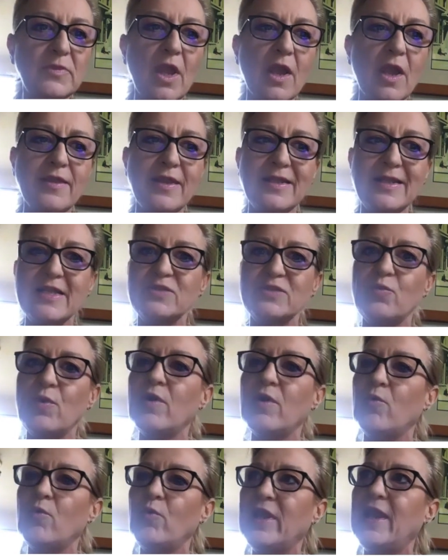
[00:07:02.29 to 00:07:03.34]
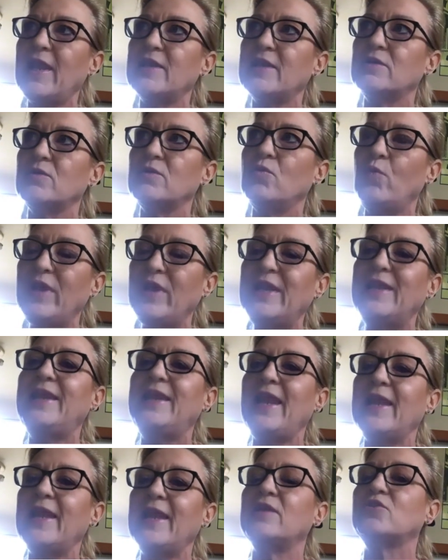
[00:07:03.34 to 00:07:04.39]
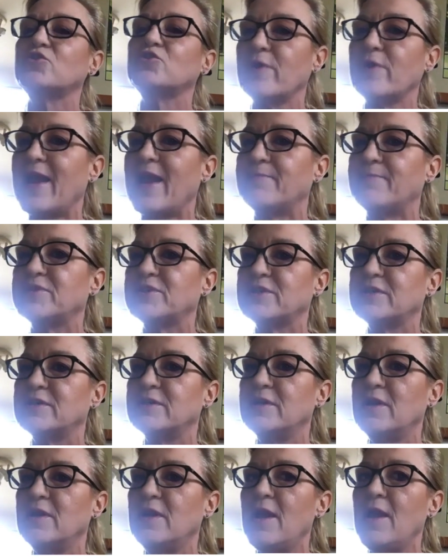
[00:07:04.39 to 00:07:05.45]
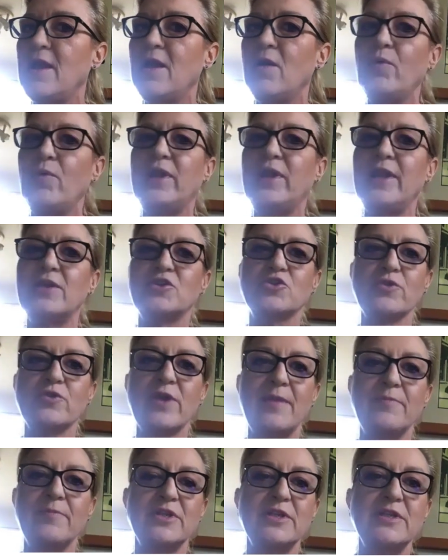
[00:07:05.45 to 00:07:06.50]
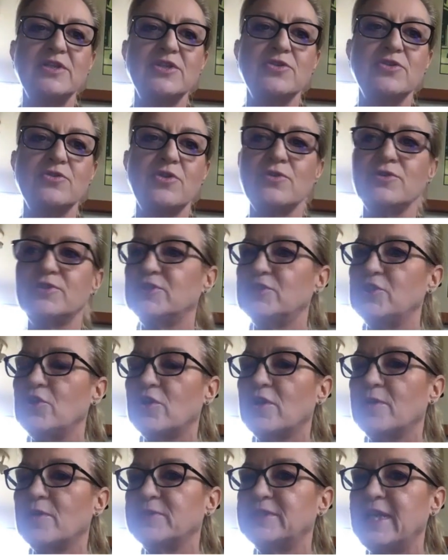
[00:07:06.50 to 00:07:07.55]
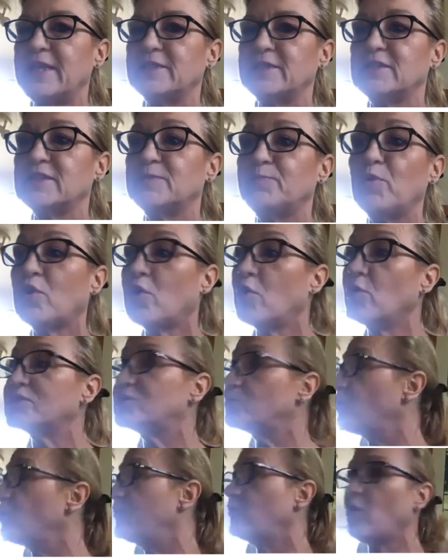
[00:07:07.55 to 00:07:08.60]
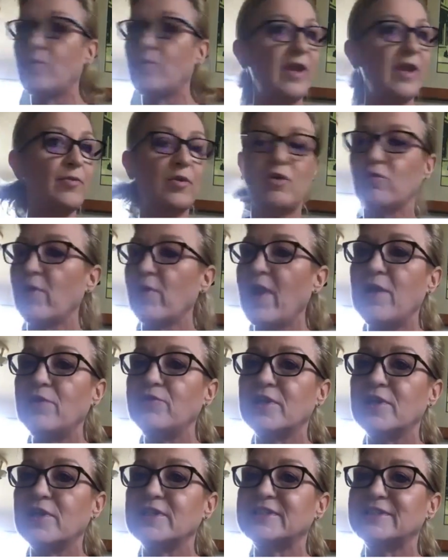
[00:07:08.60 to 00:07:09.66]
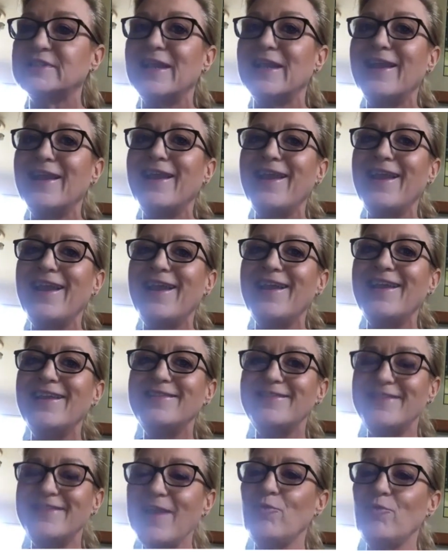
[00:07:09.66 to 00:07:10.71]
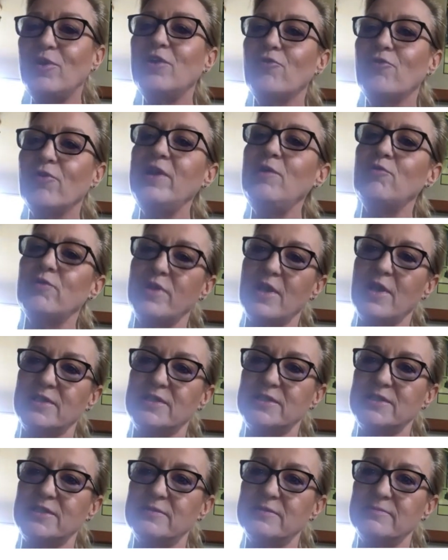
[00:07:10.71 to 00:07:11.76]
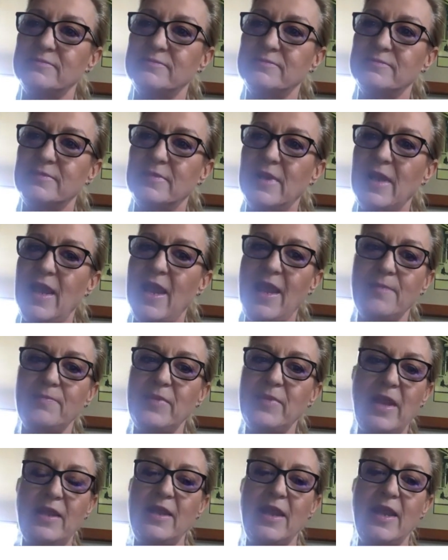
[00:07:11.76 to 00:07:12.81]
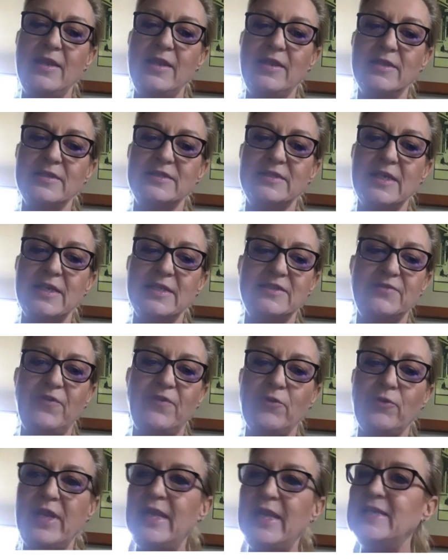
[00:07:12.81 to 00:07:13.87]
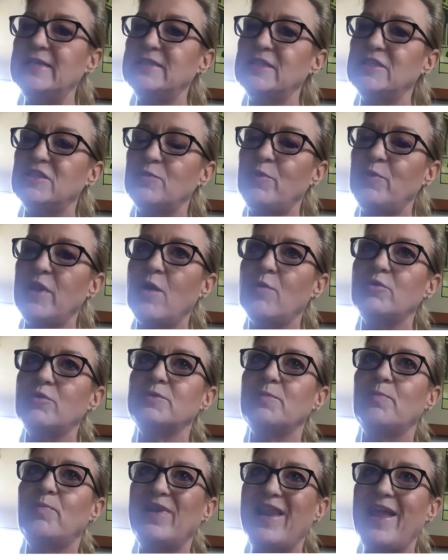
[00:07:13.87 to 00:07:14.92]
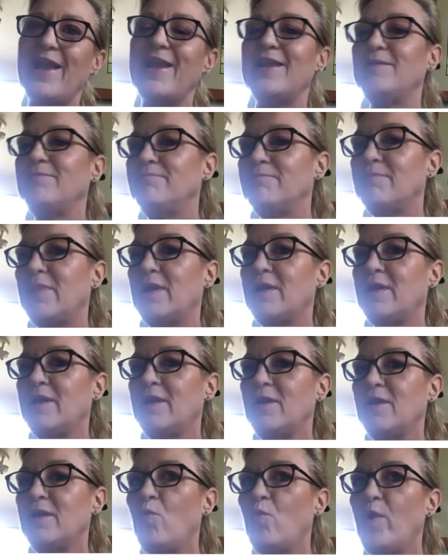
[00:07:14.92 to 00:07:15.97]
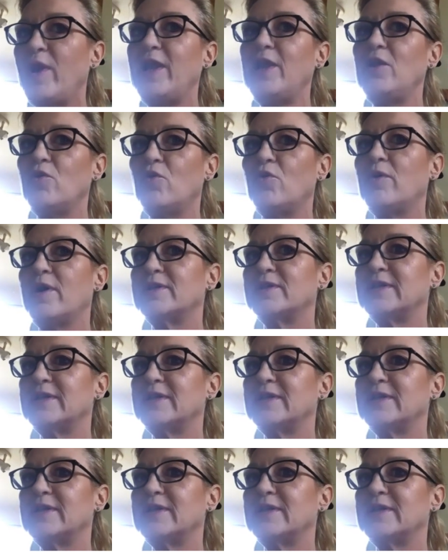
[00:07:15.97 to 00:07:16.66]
I think that's where we get trapped. We get trapped into those circumstances because we've got people around us that will agree with us. And it's very easy to be able to blame where you're